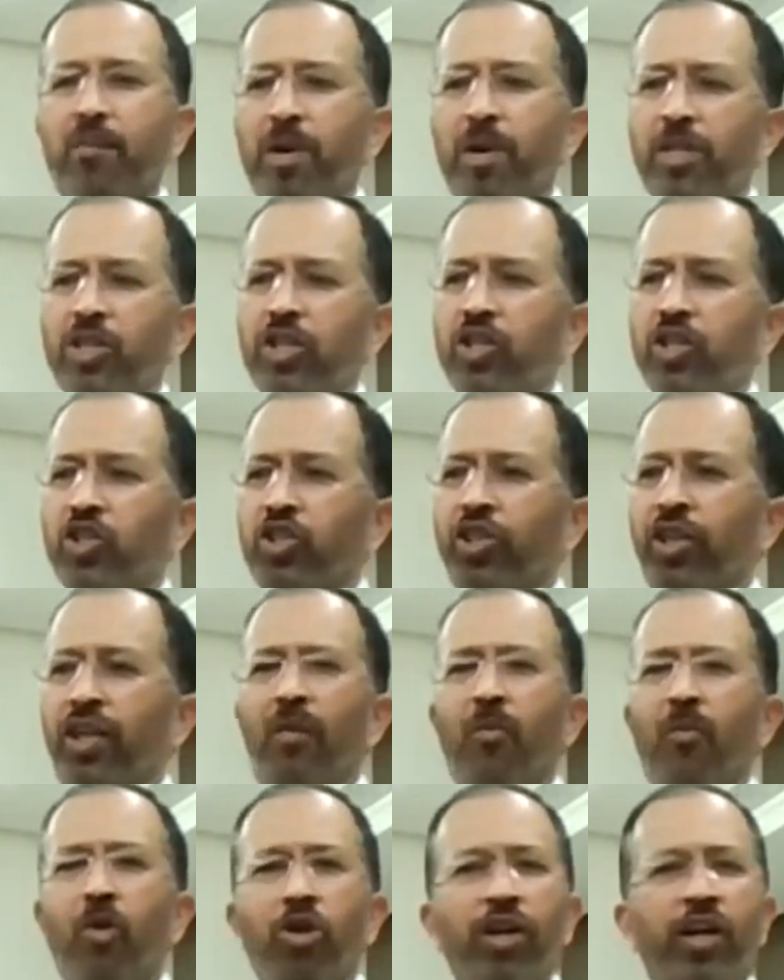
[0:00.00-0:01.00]
get a message
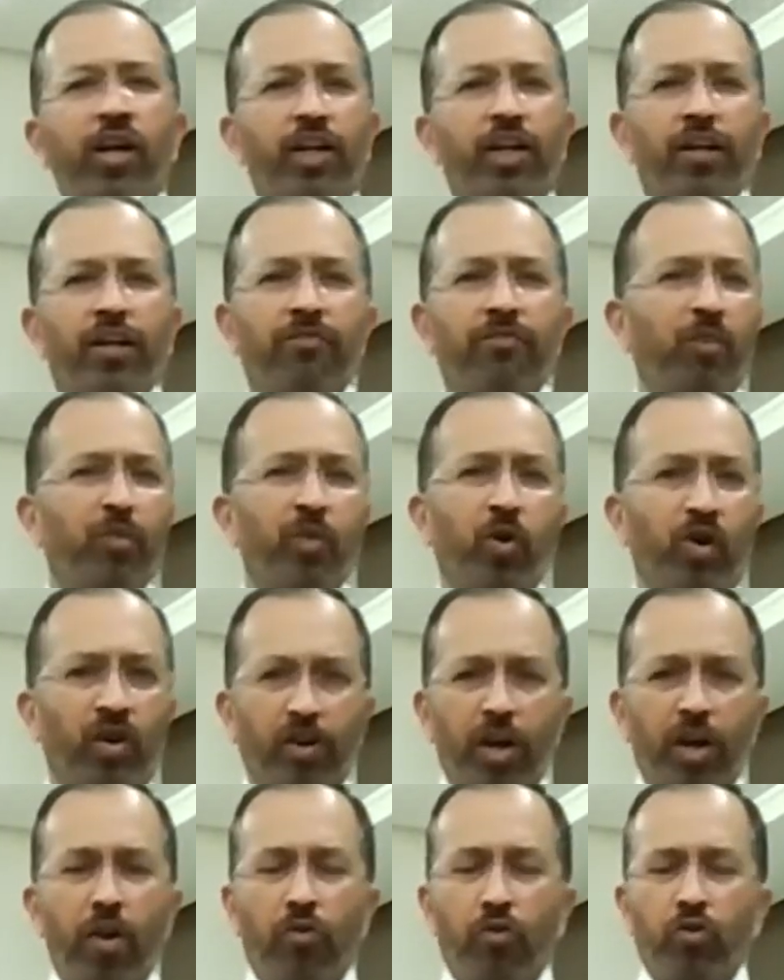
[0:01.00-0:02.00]
that amount deducted from
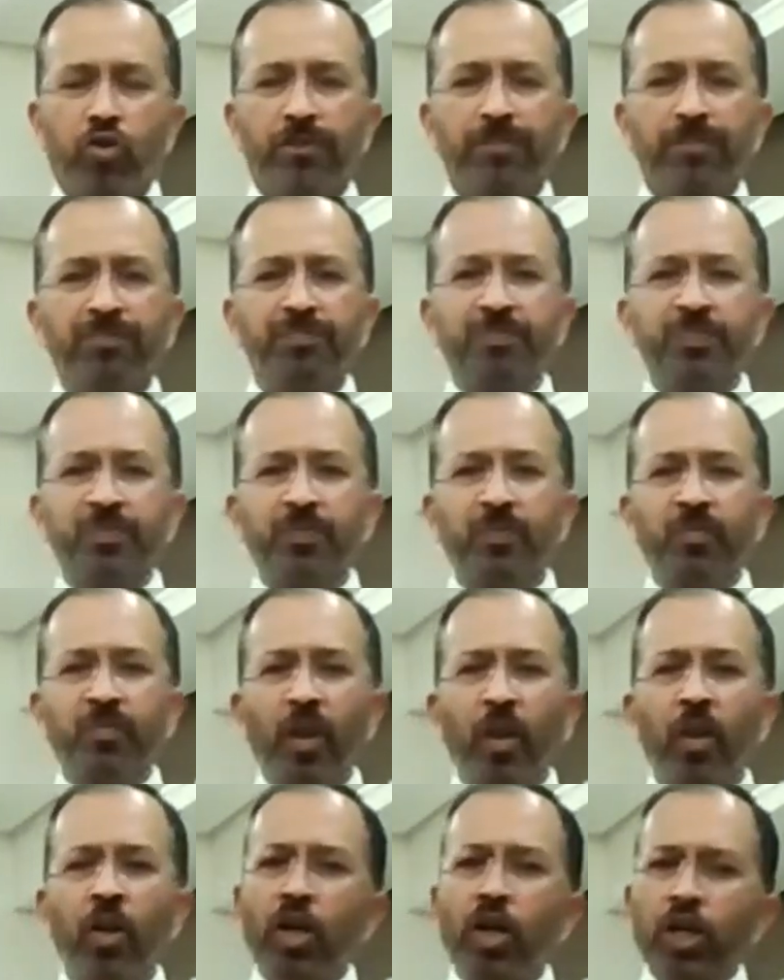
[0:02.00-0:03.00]
your account.
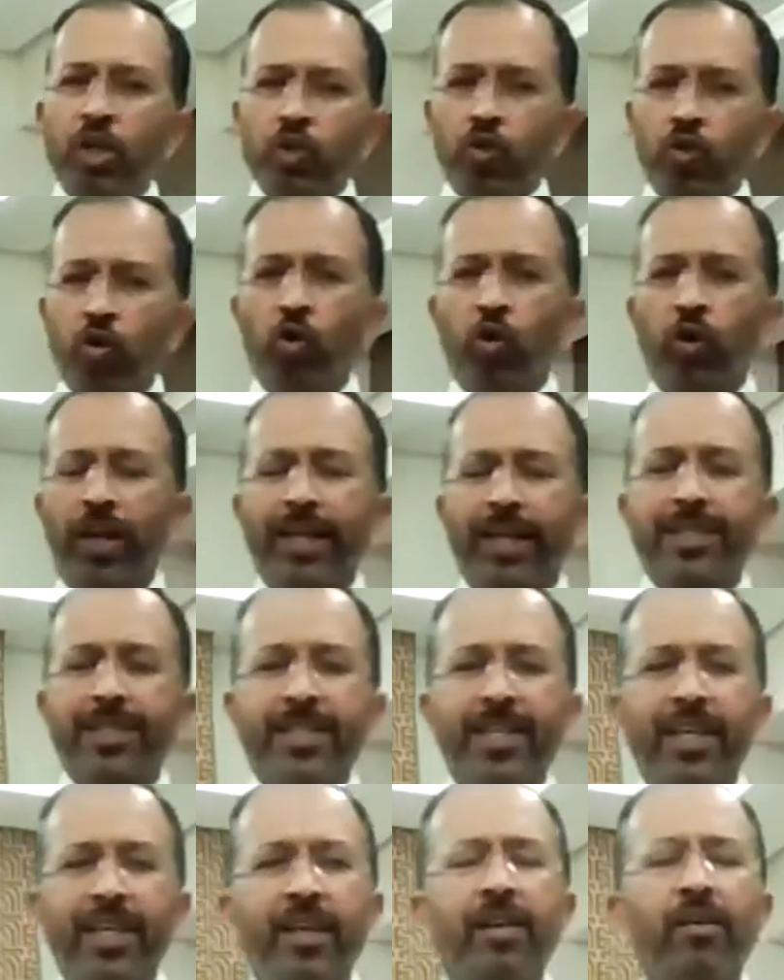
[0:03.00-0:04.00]
So let's
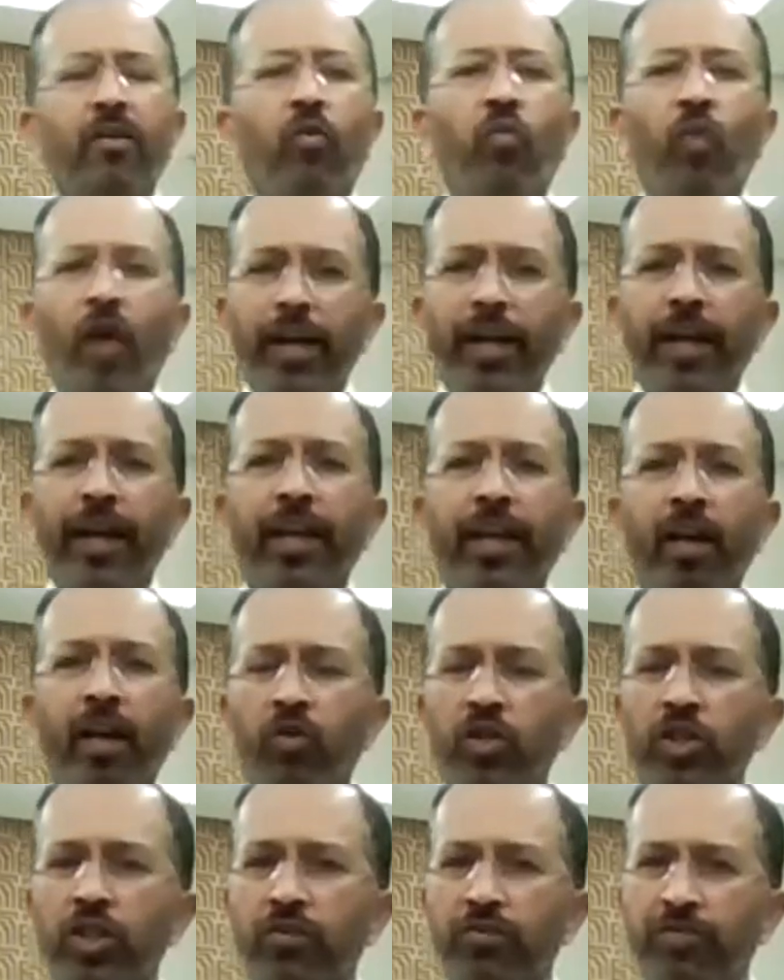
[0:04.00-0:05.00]
see one
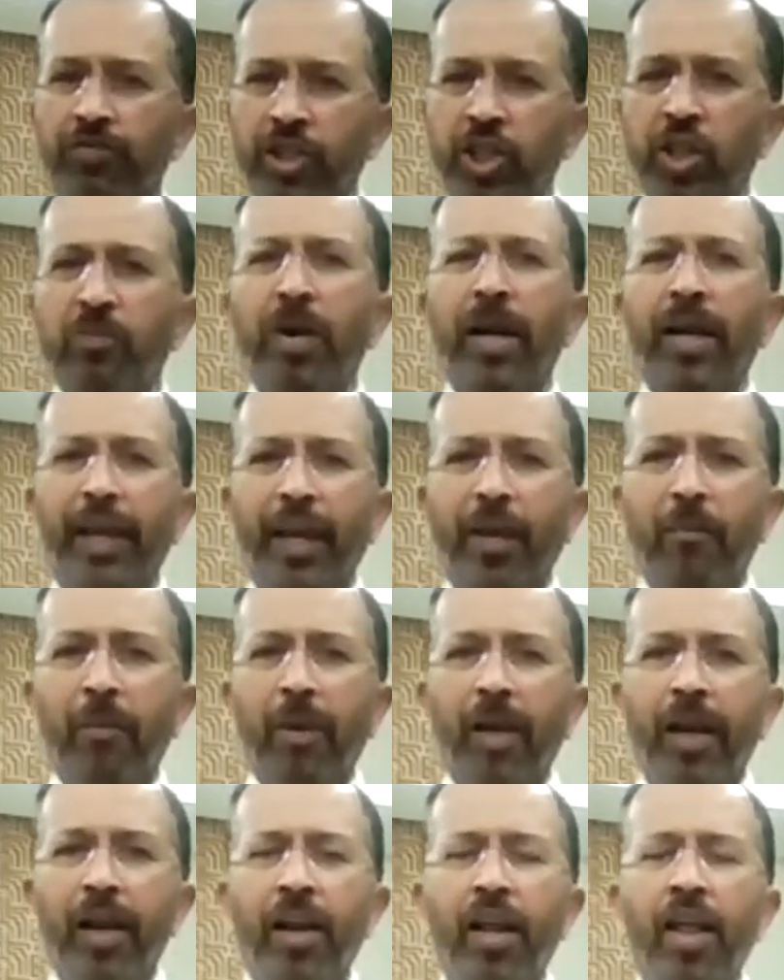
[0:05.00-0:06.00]
area, which is phishing by
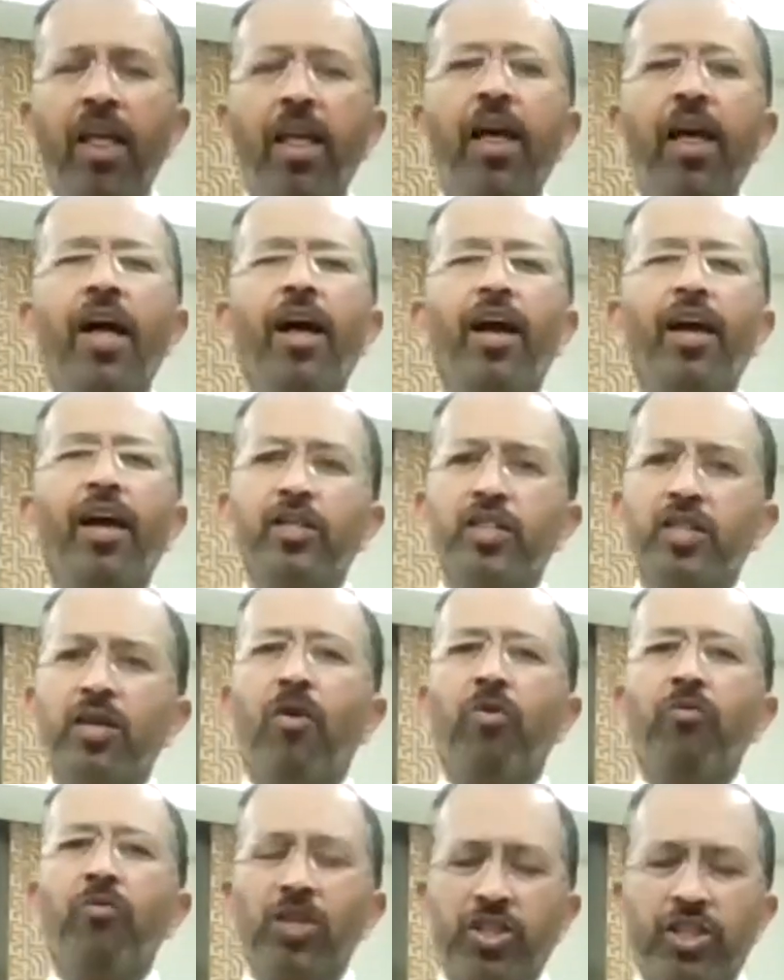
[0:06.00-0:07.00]
email, and
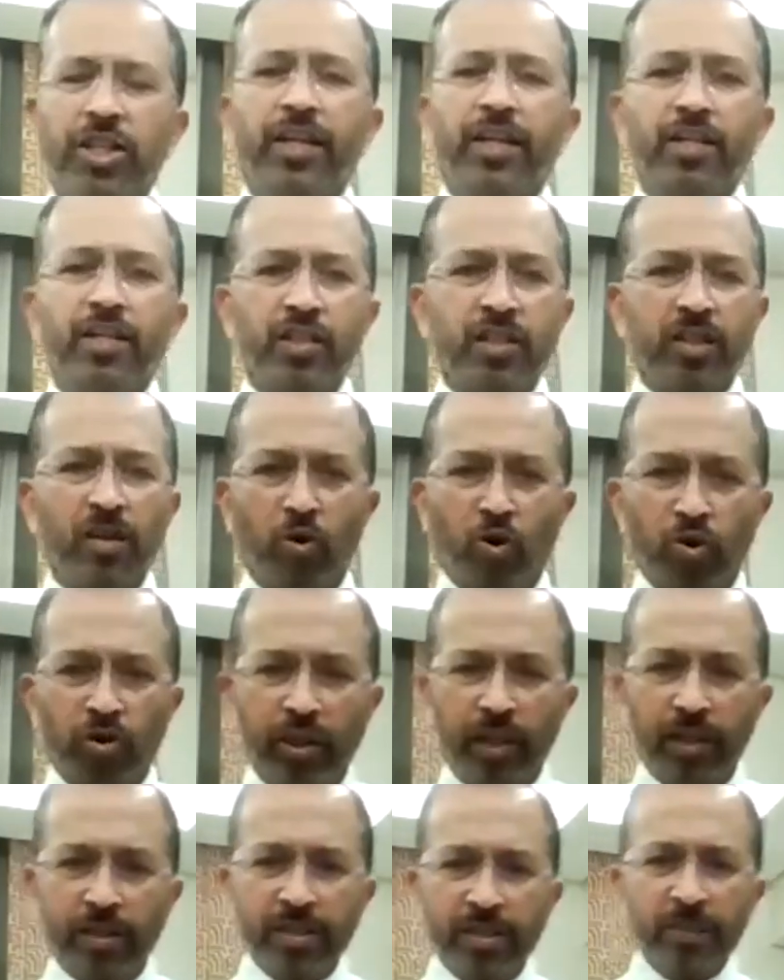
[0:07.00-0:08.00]
some of the statistics
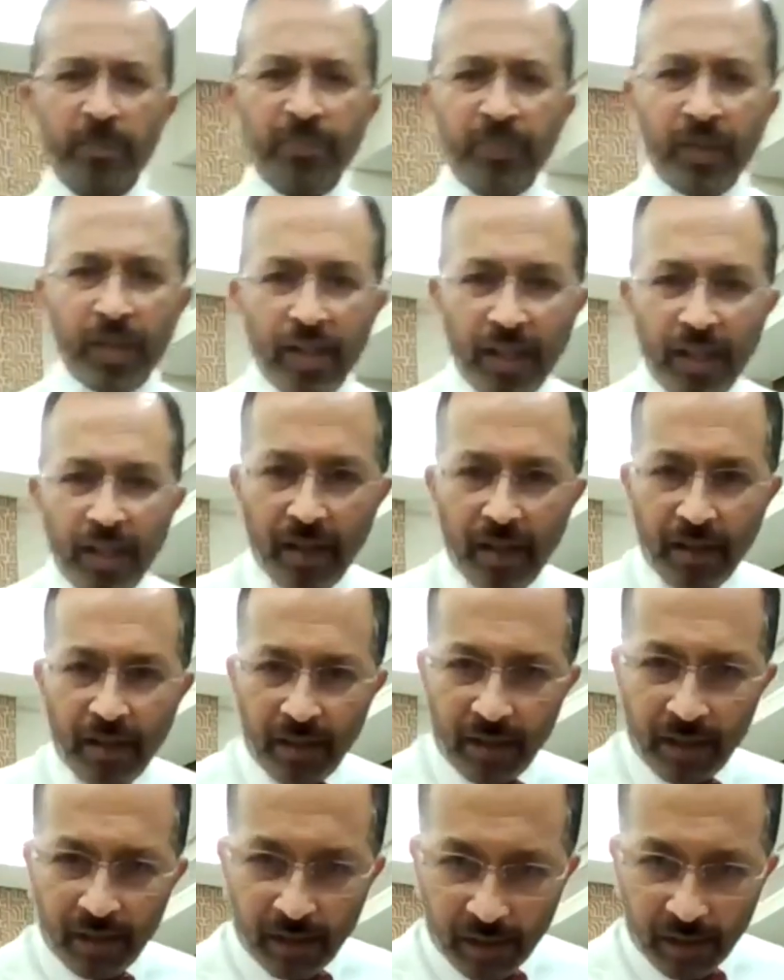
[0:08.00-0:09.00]
about
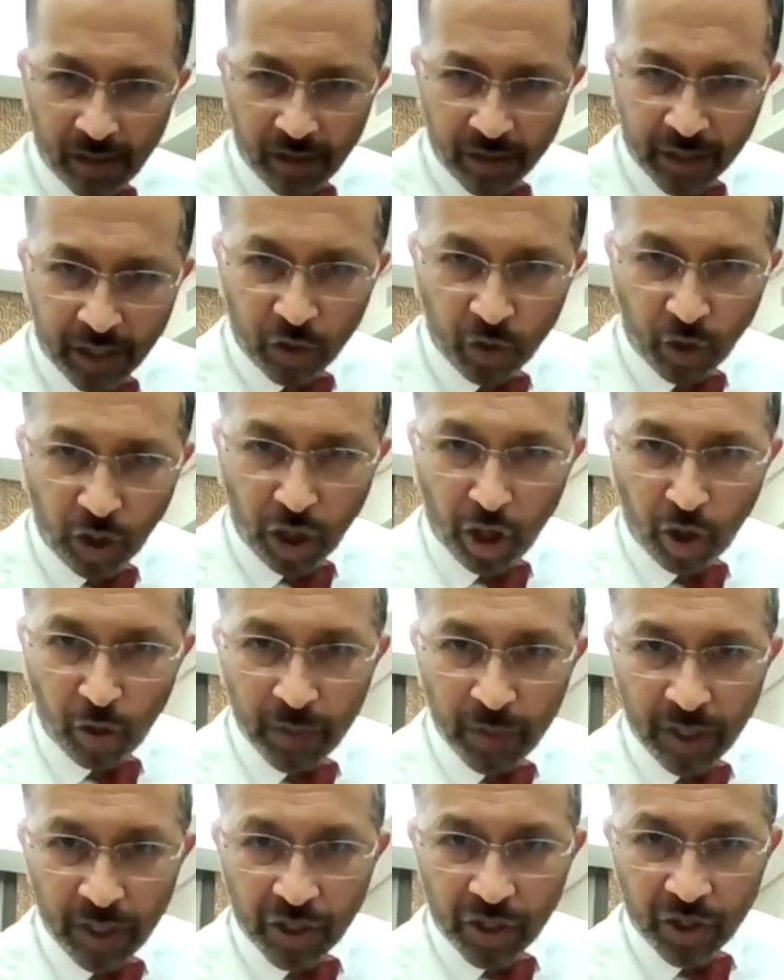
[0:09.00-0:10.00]
that. Can you
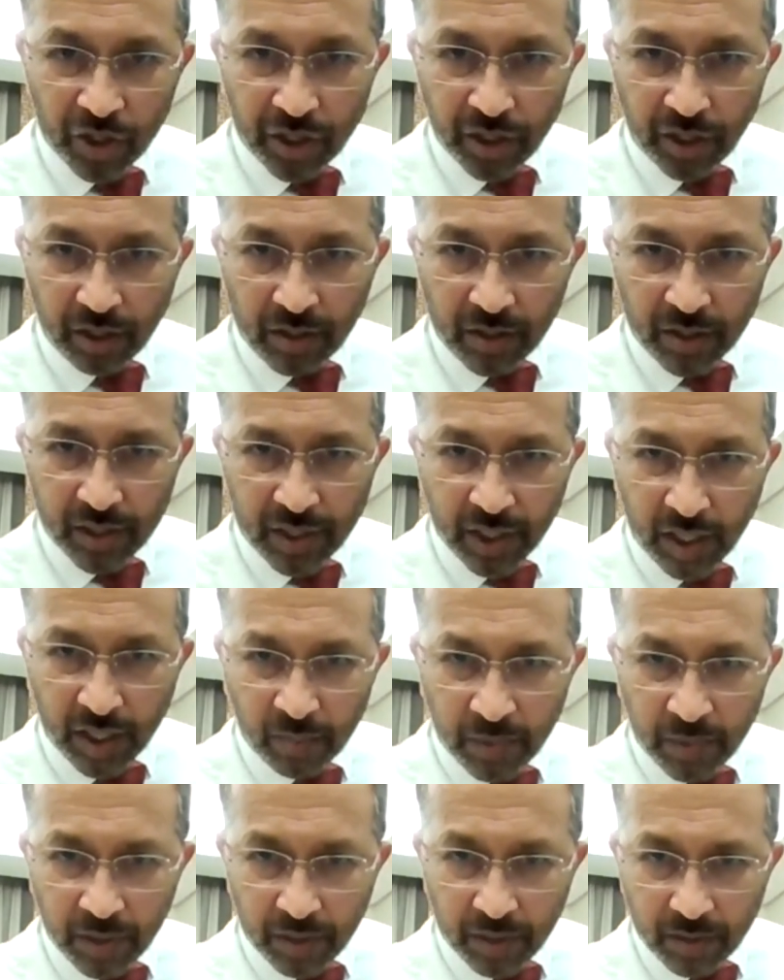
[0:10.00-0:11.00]
allow me to share the
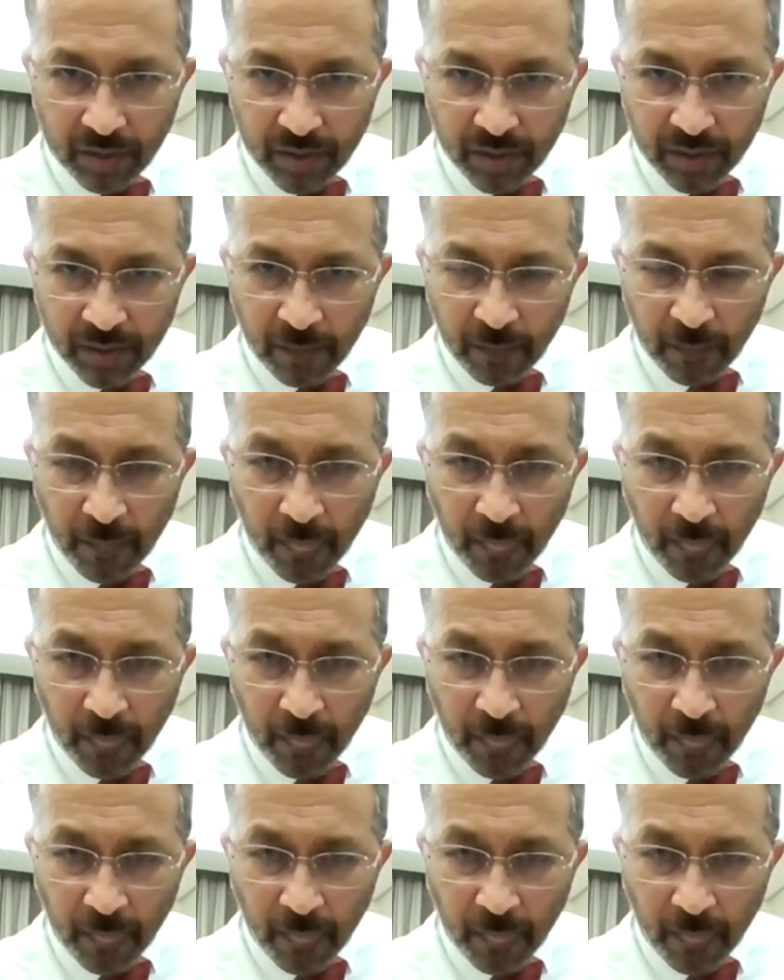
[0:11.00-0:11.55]
screen, please?